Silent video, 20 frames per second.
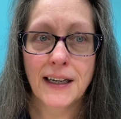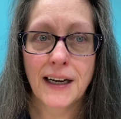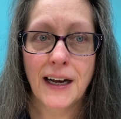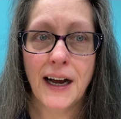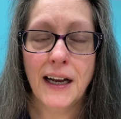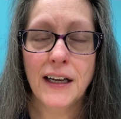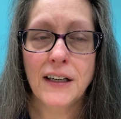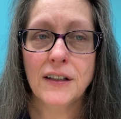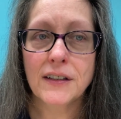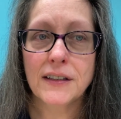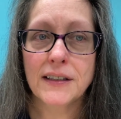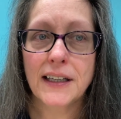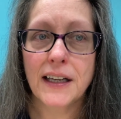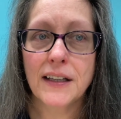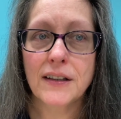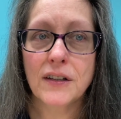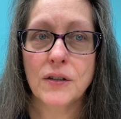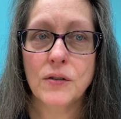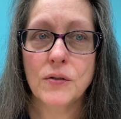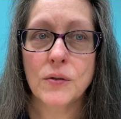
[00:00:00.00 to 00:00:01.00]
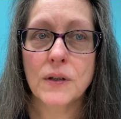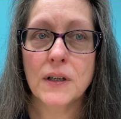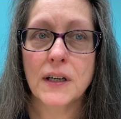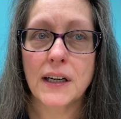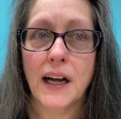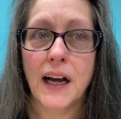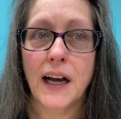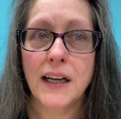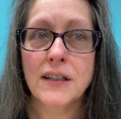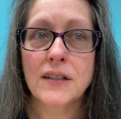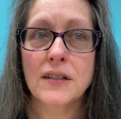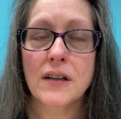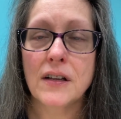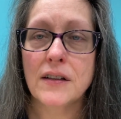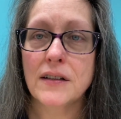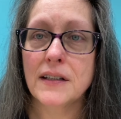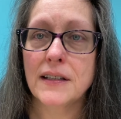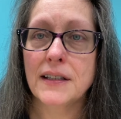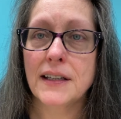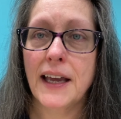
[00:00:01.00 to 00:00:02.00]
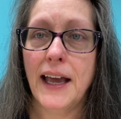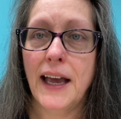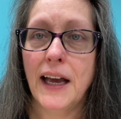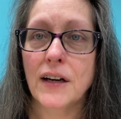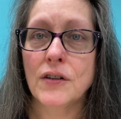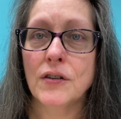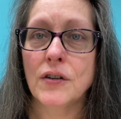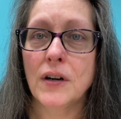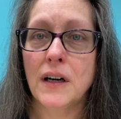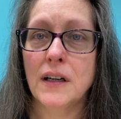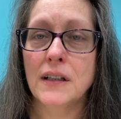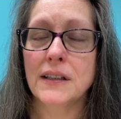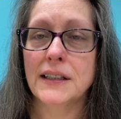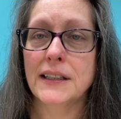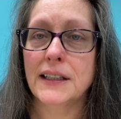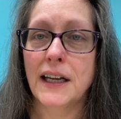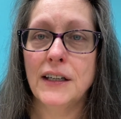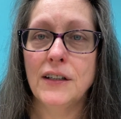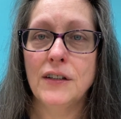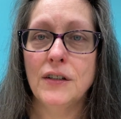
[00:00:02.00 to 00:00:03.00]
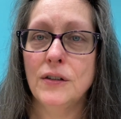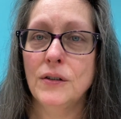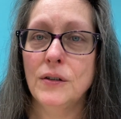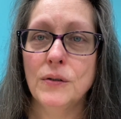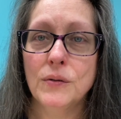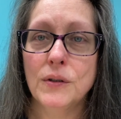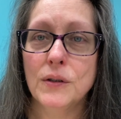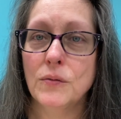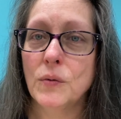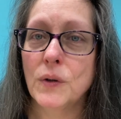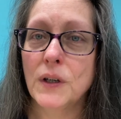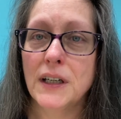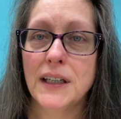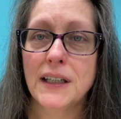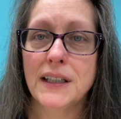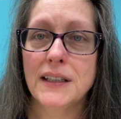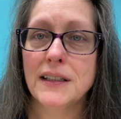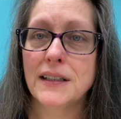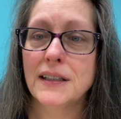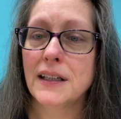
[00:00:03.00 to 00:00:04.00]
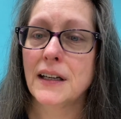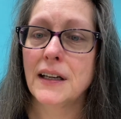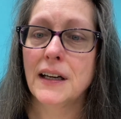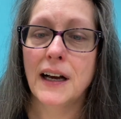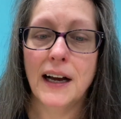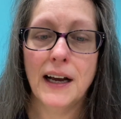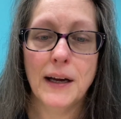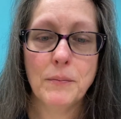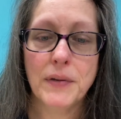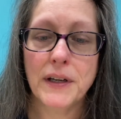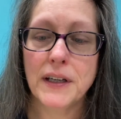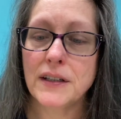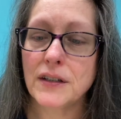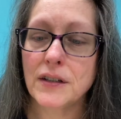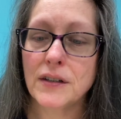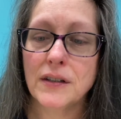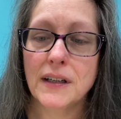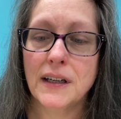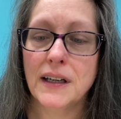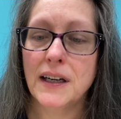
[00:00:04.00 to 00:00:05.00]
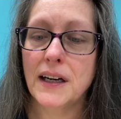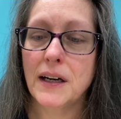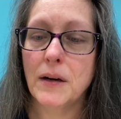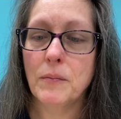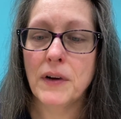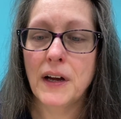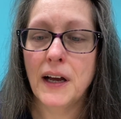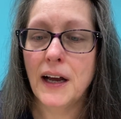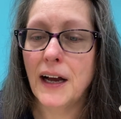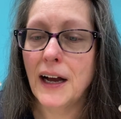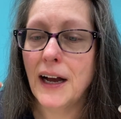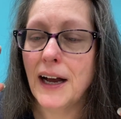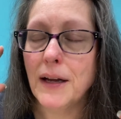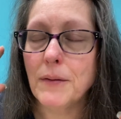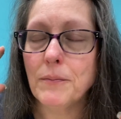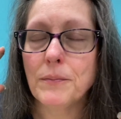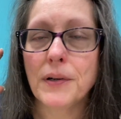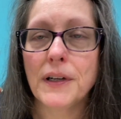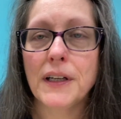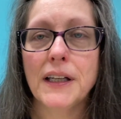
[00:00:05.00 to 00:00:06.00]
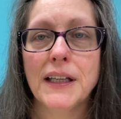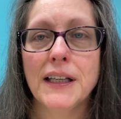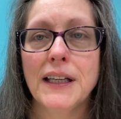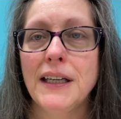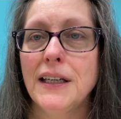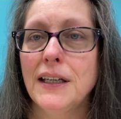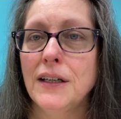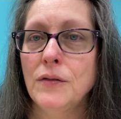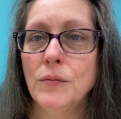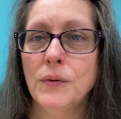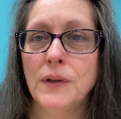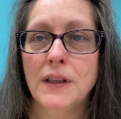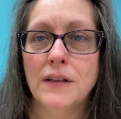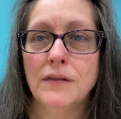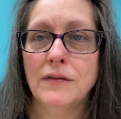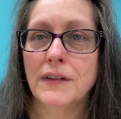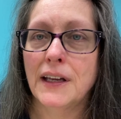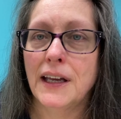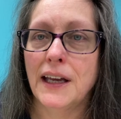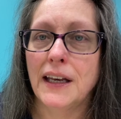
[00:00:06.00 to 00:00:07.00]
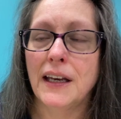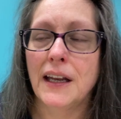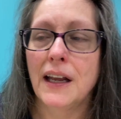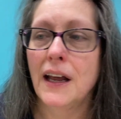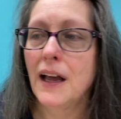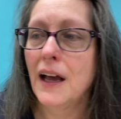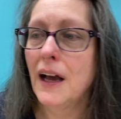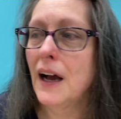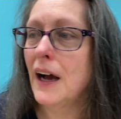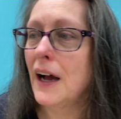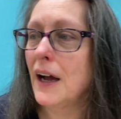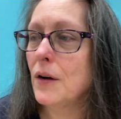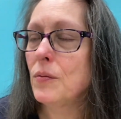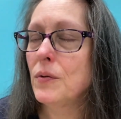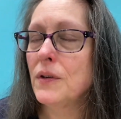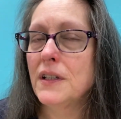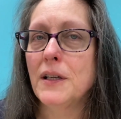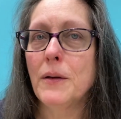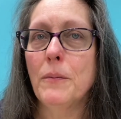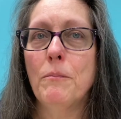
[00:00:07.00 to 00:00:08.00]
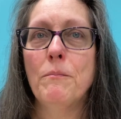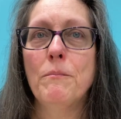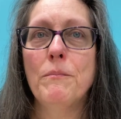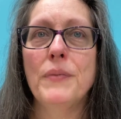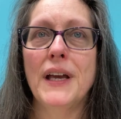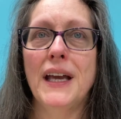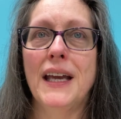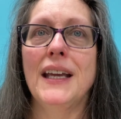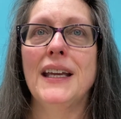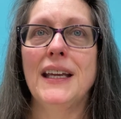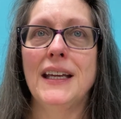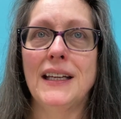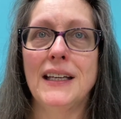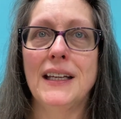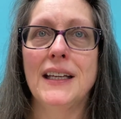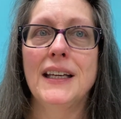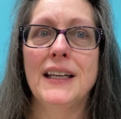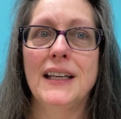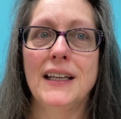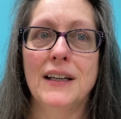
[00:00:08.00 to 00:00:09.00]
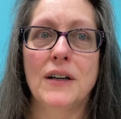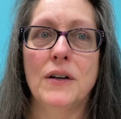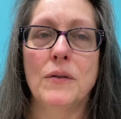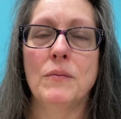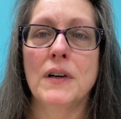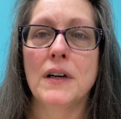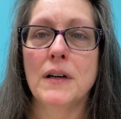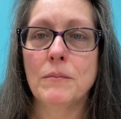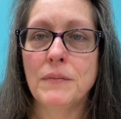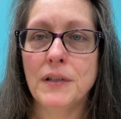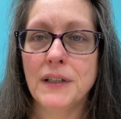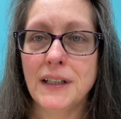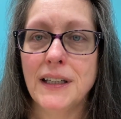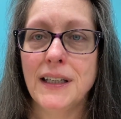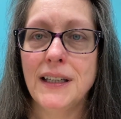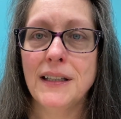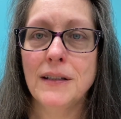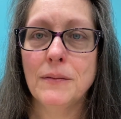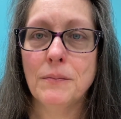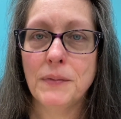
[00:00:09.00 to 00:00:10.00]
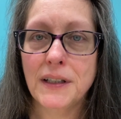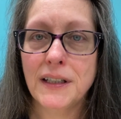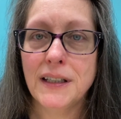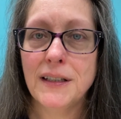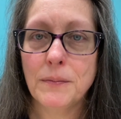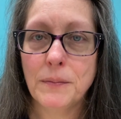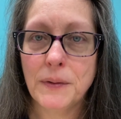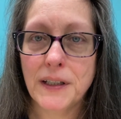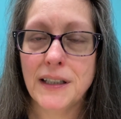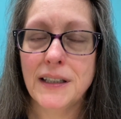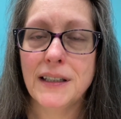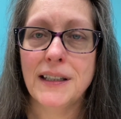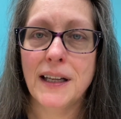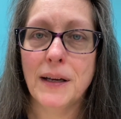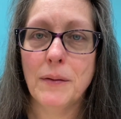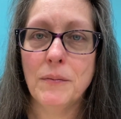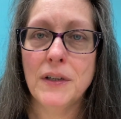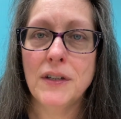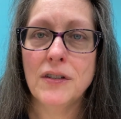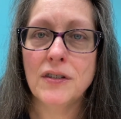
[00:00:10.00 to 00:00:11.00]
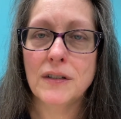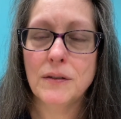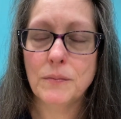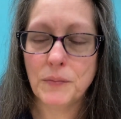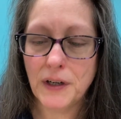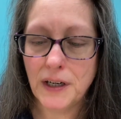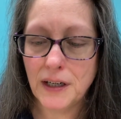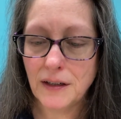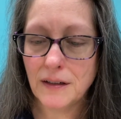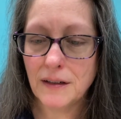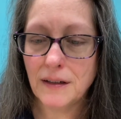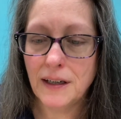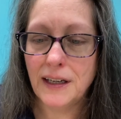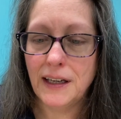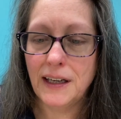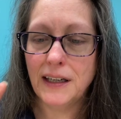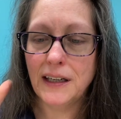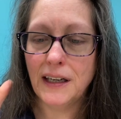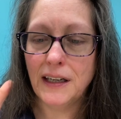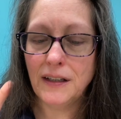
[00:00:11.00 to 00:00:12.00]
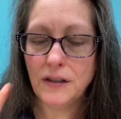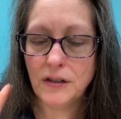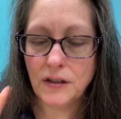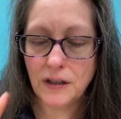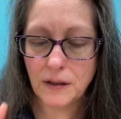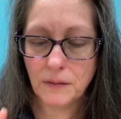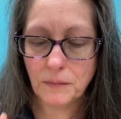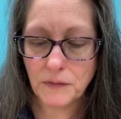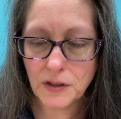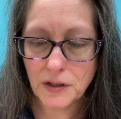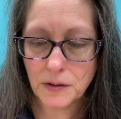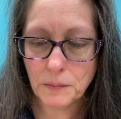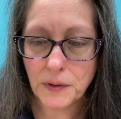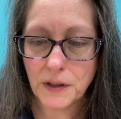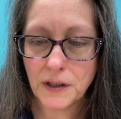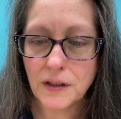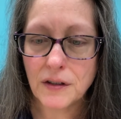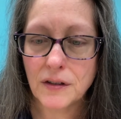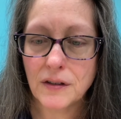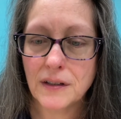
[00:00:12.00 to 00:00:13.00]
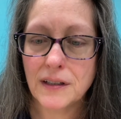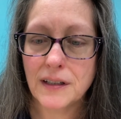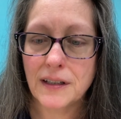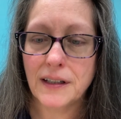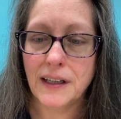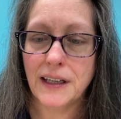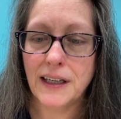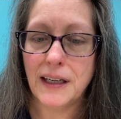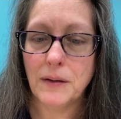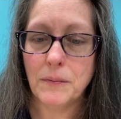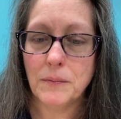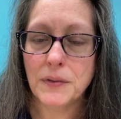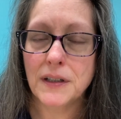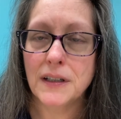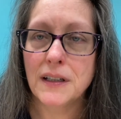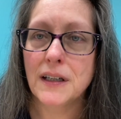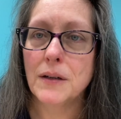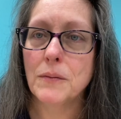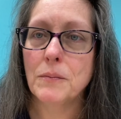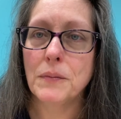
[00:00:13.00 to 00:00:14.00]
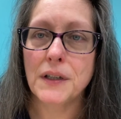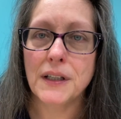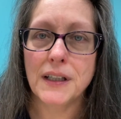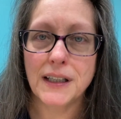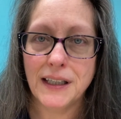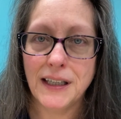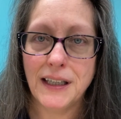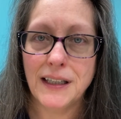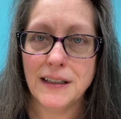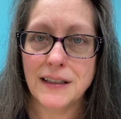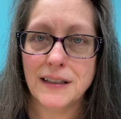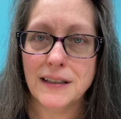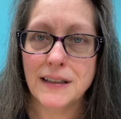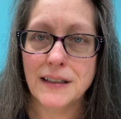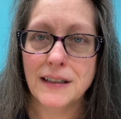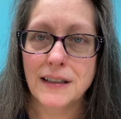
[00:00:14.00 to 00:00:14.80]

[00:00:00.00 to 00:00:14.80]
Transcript: I looked out the door and I saw this cat crawling. I knew who it was. I picked her up. I pleaded with the vet. I was begging him, please, please, please, let me just bring her in and you can just put her to sleep. Please.